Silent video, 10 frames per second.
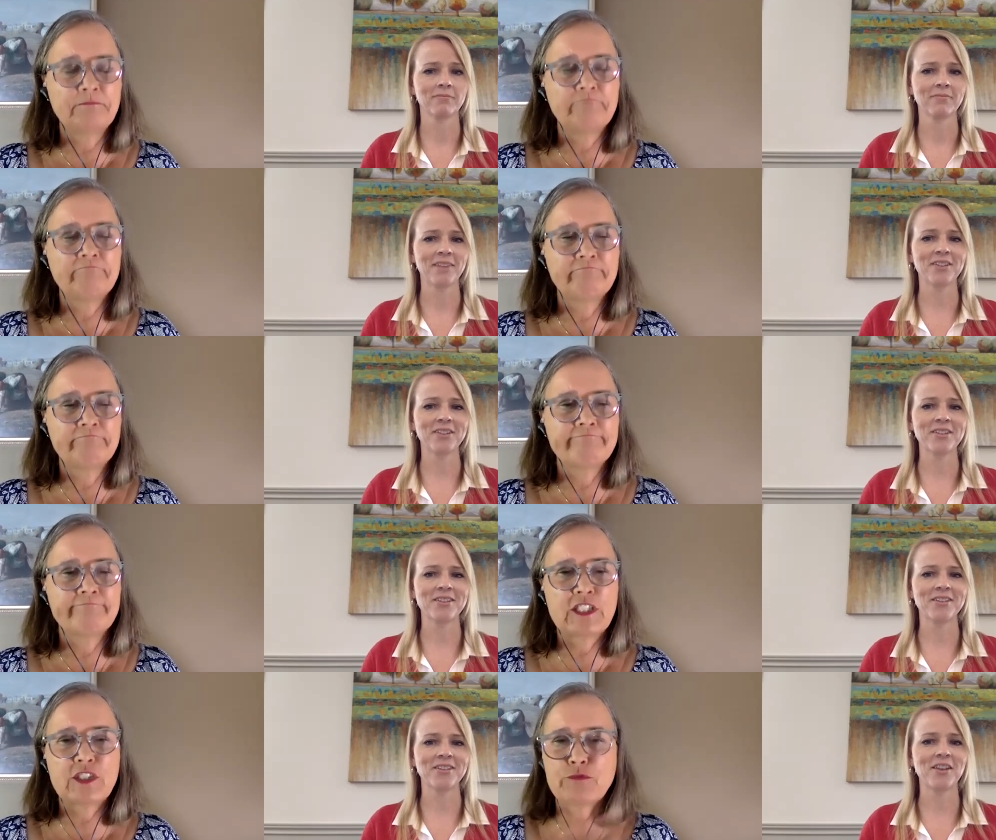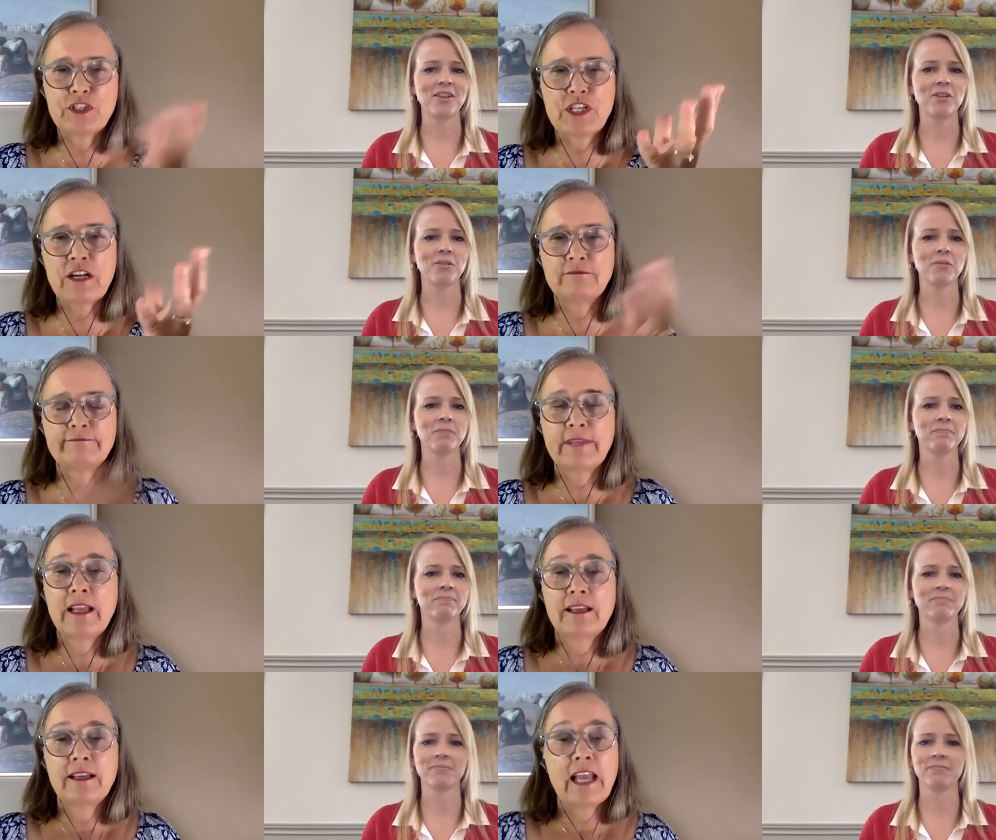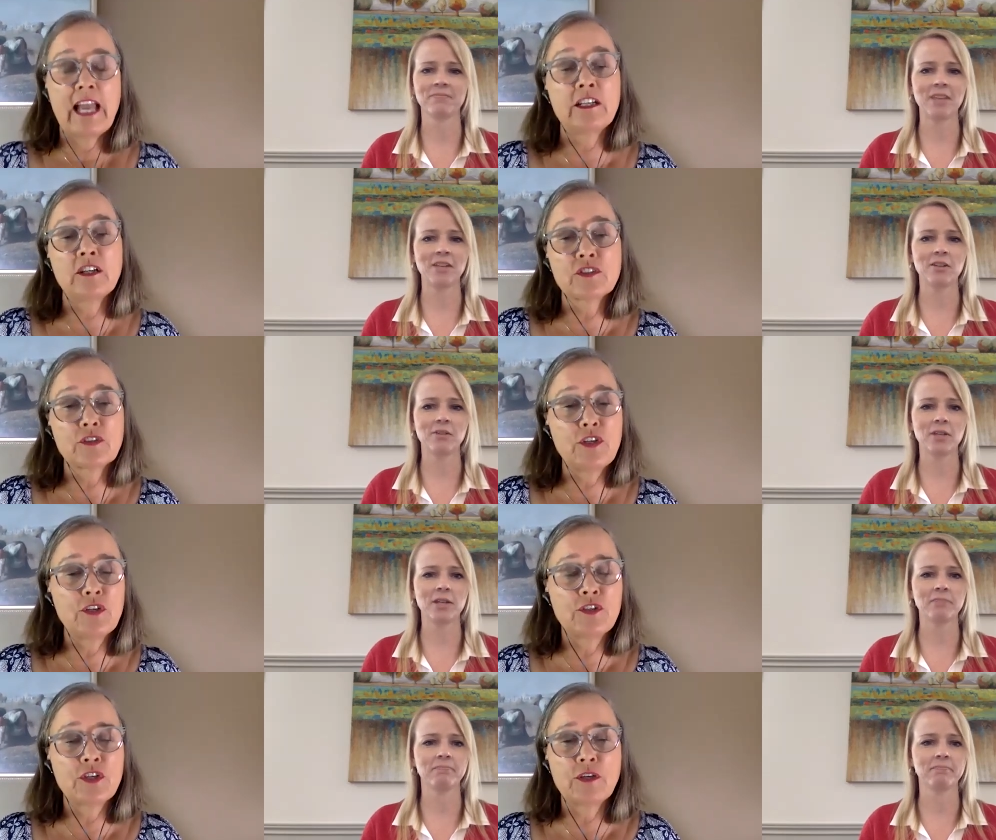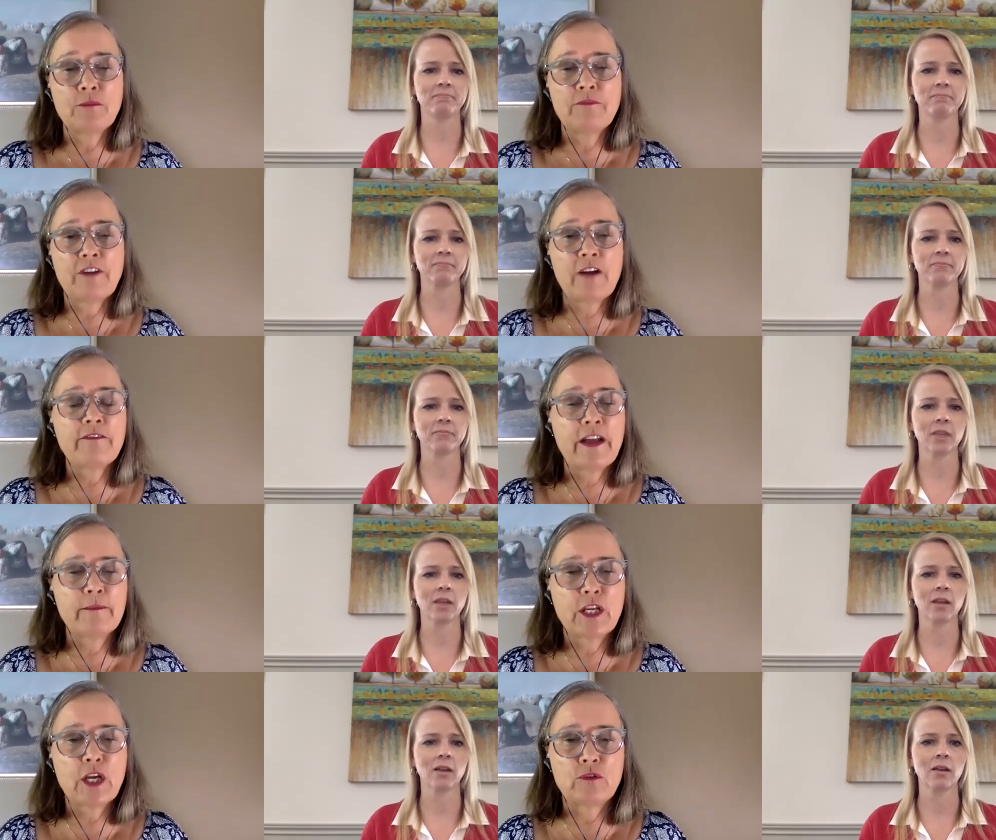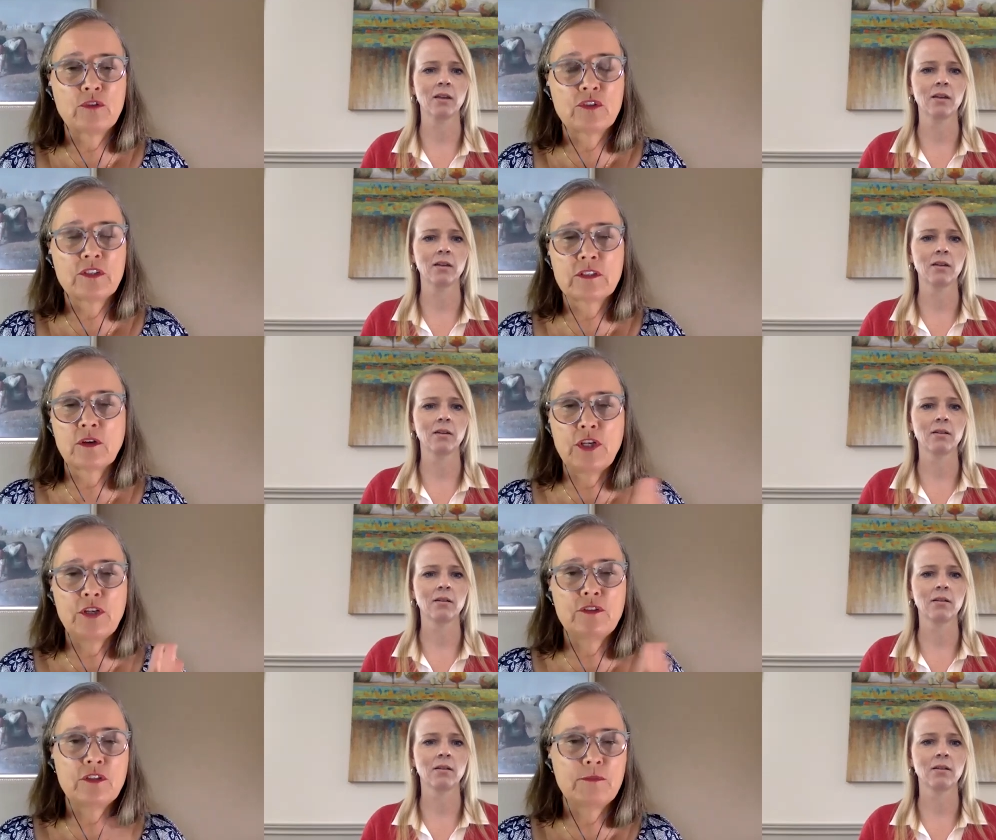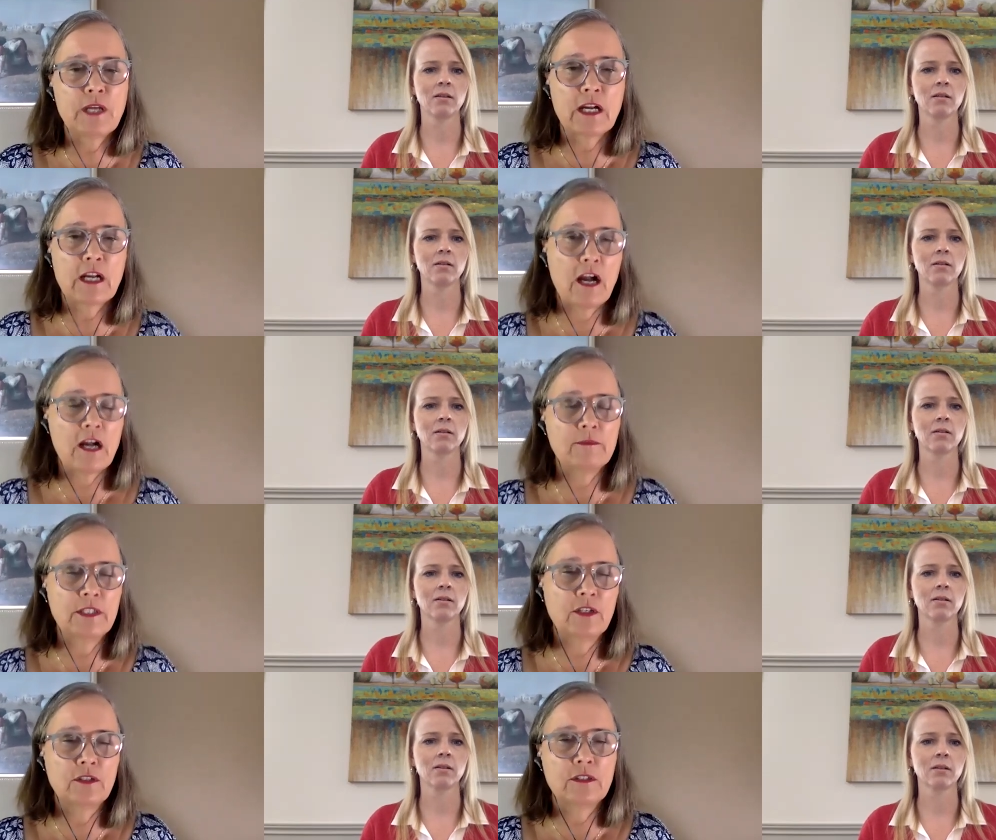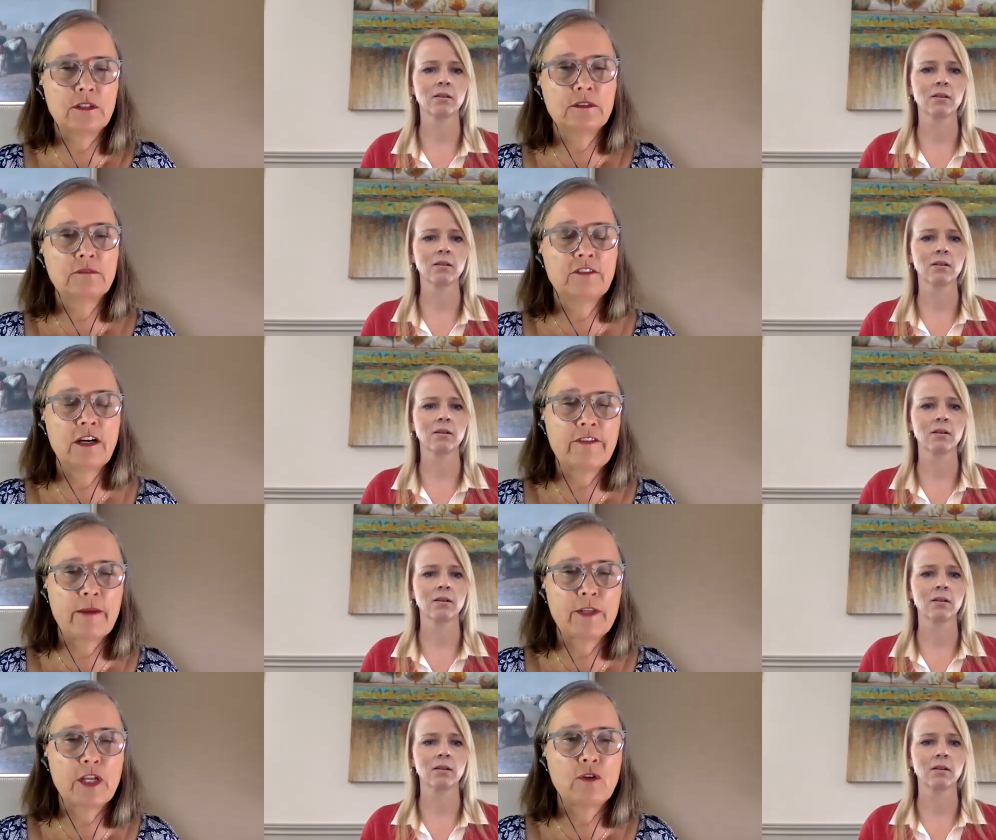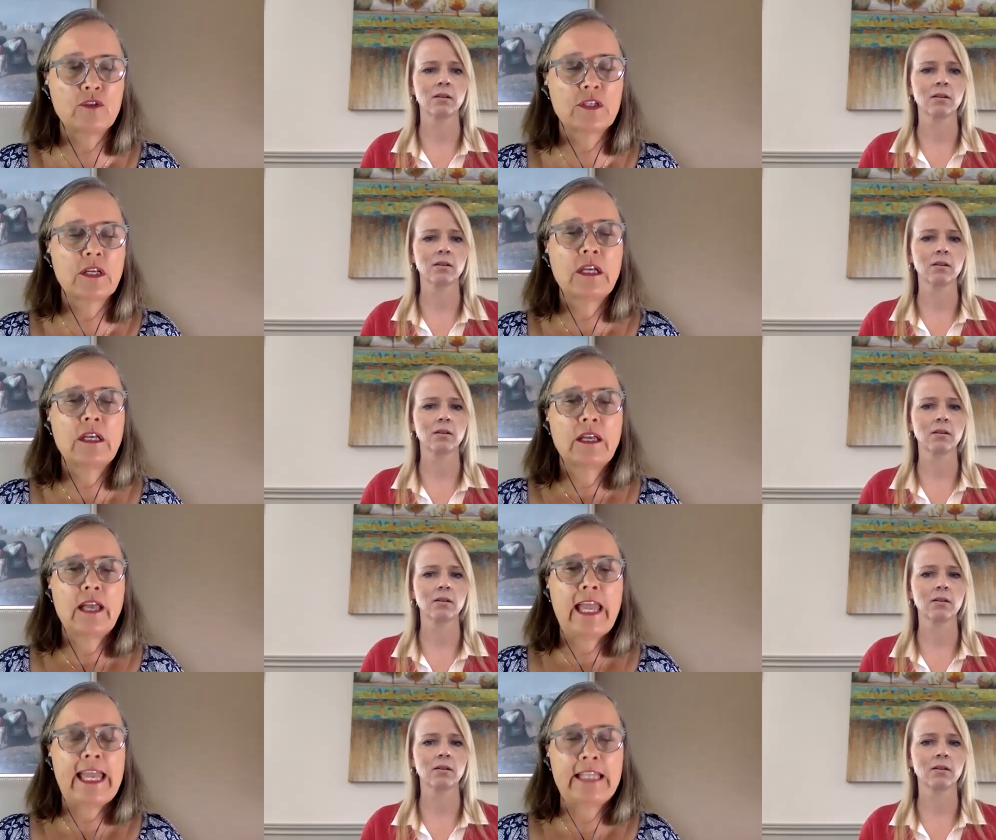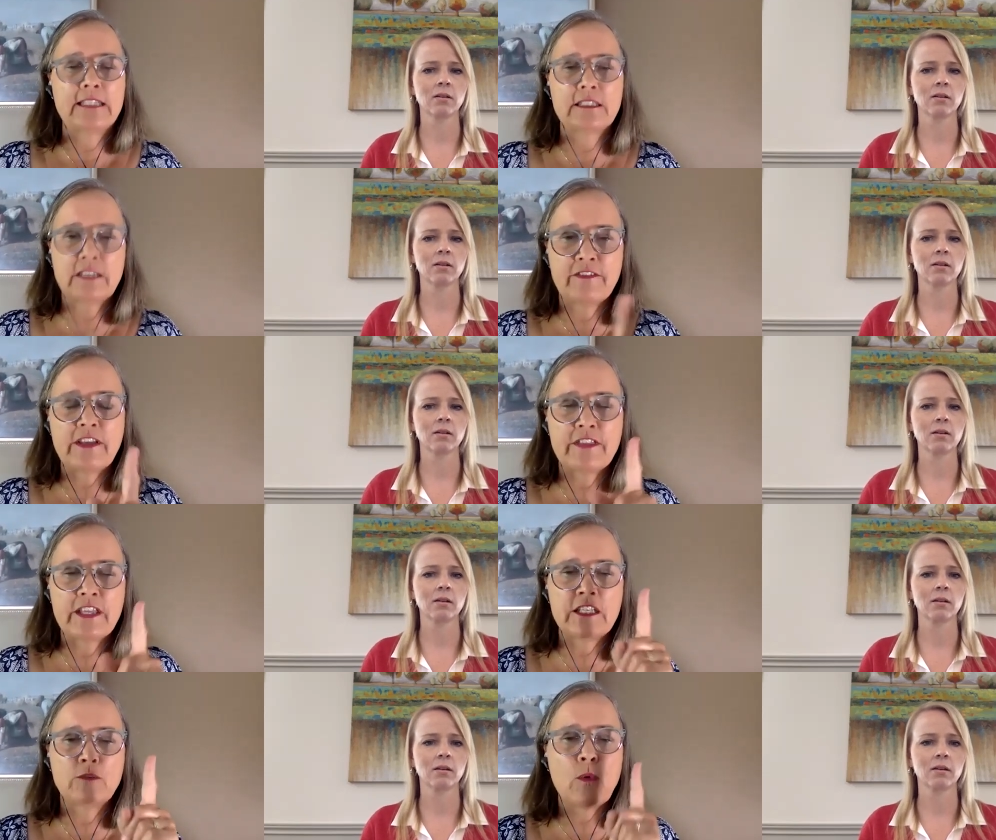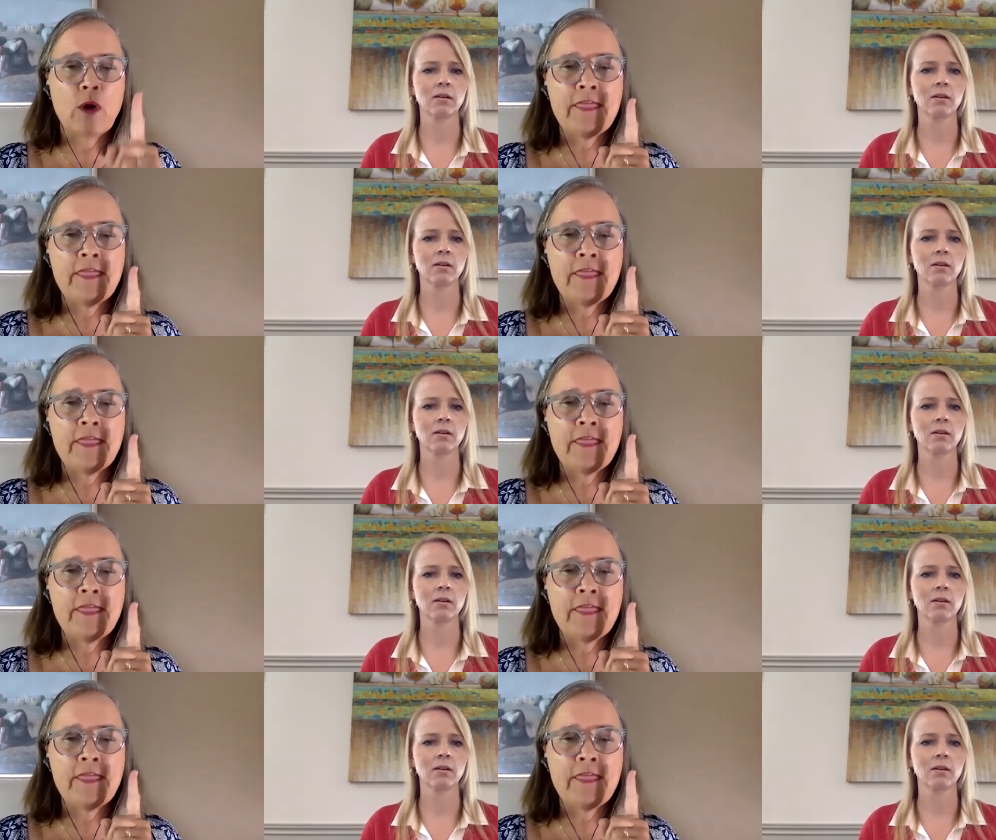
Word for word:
Speaker 1: Excellent. Just reach out. And also YouTube, Farm Family Coach. Just go to youtube.com and Google Farm Family Coach. And if, if they did one